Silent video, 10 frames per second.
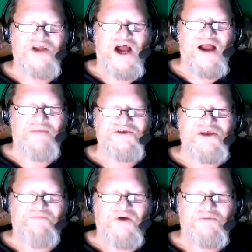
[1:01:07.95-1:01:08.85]
Times
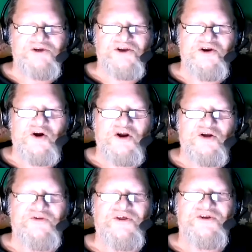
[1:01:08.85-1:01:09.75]
had published an
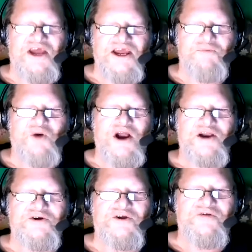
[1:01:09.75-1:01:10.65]
article the day
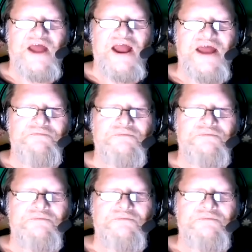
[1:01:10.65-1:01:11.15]
prior to that,